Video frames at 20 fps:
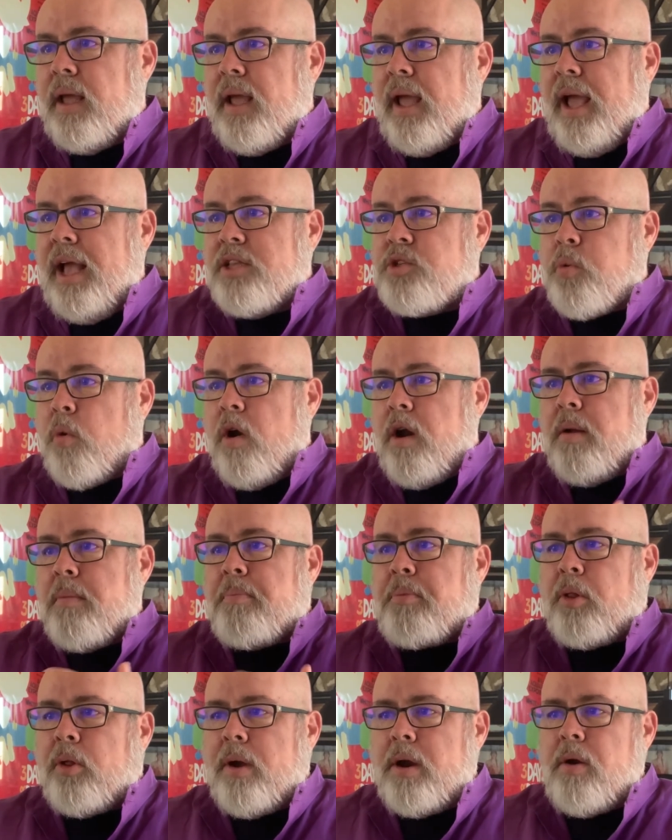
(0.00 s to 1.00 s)
it's where an
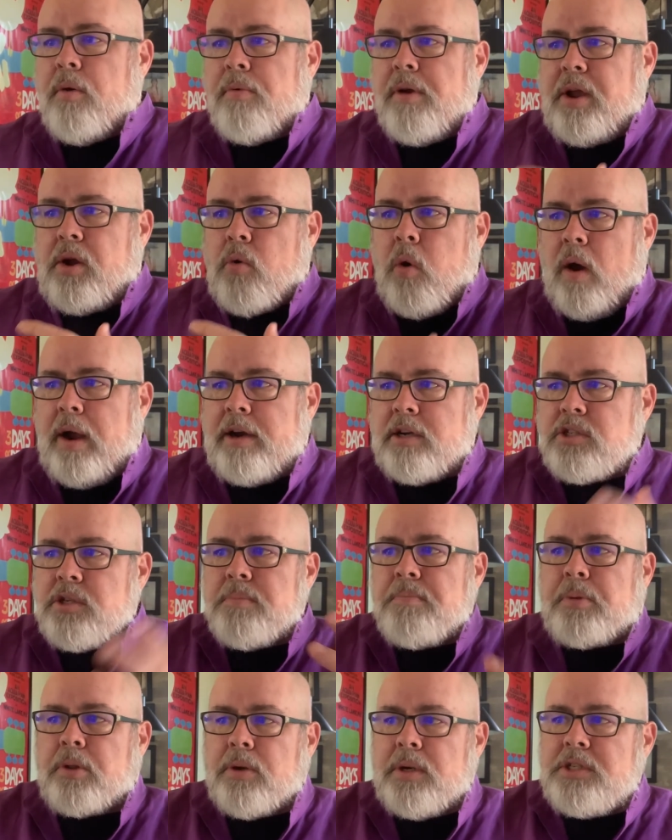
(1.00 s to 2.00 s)
employer requires
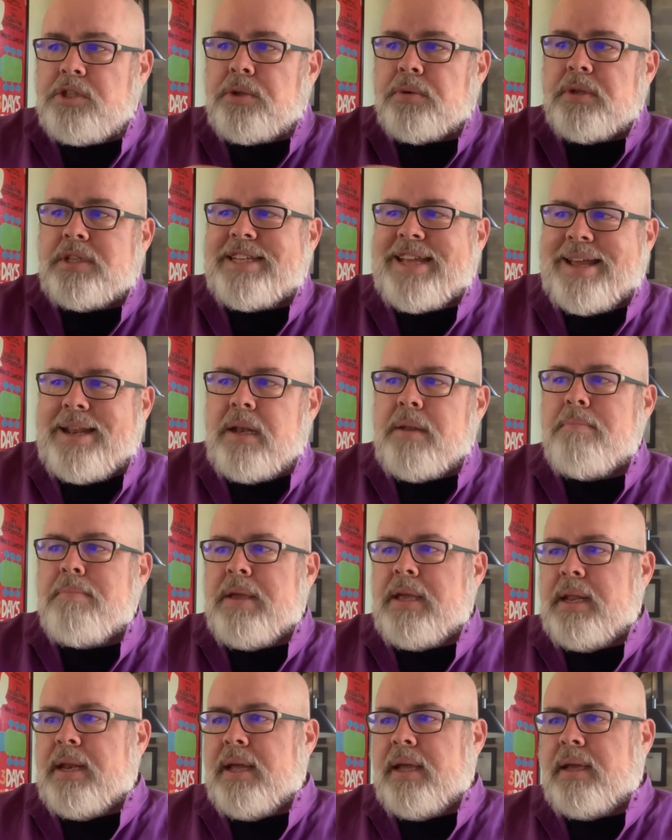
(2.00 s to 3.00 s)
employees to attend a
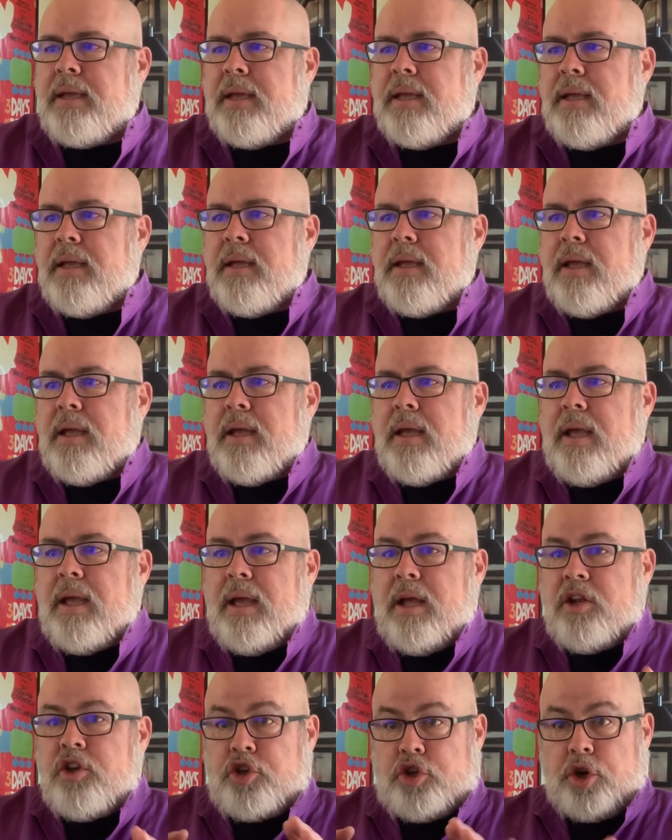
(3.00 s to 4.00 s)
meeting
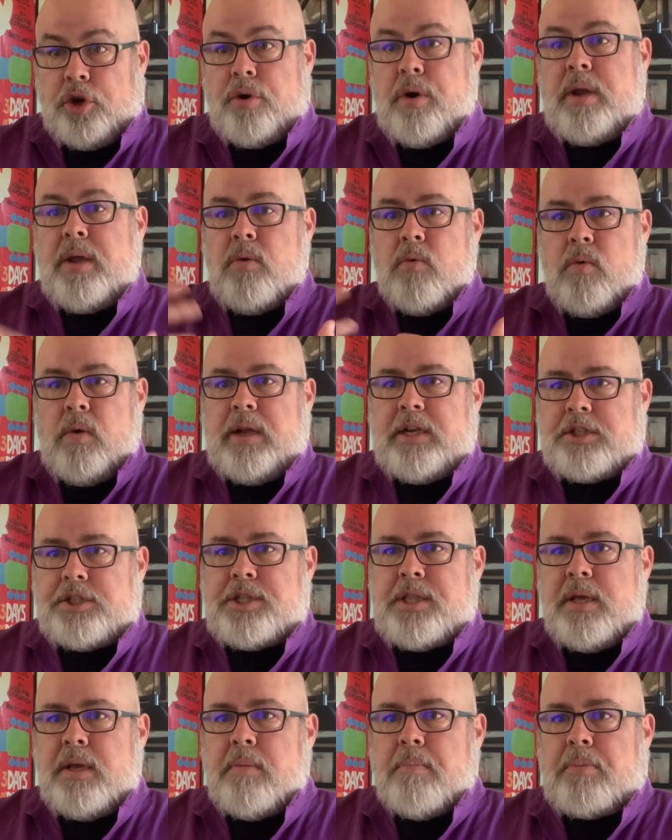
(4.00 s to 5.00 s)
during which
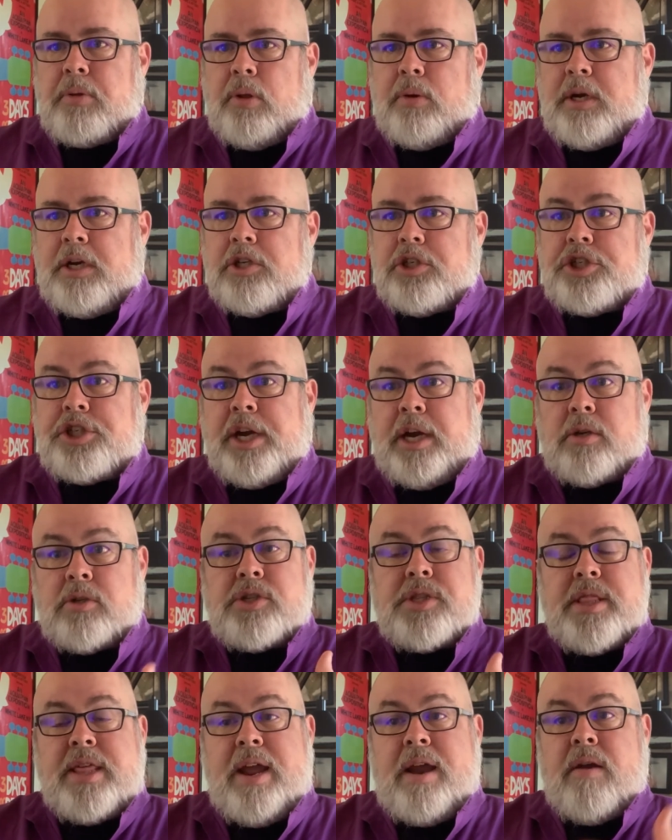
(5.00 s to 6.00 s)
the employer
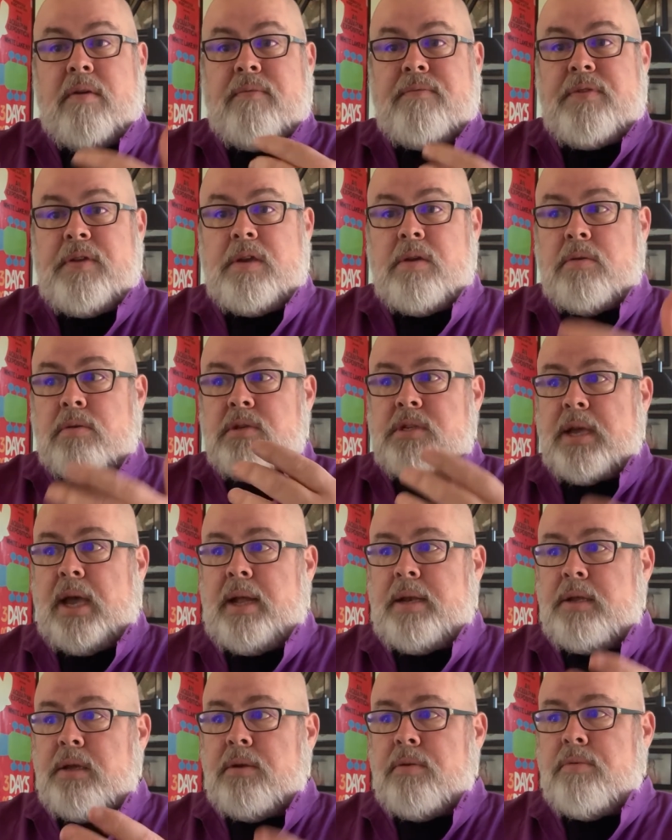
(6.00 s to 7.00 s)
shares their views
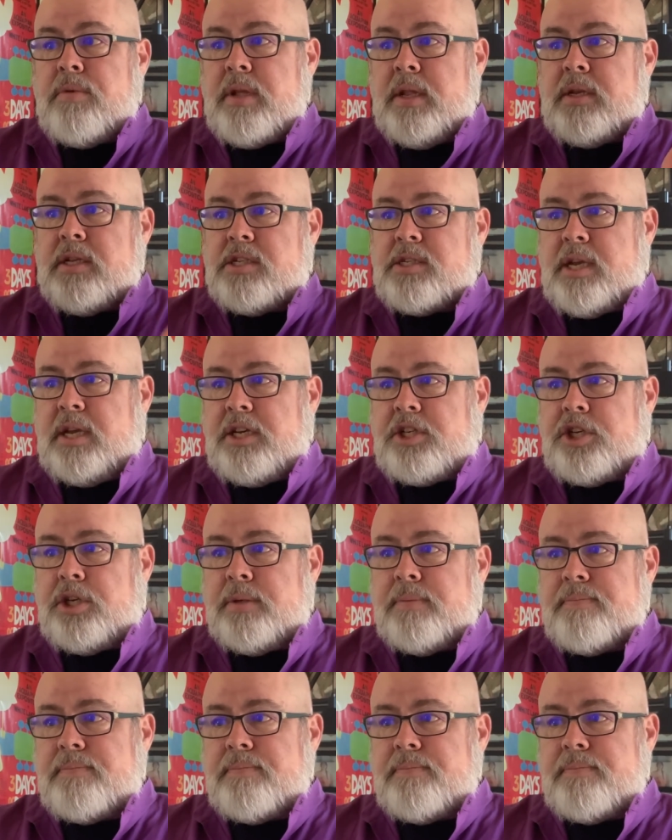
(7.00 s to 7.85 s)
on unionization.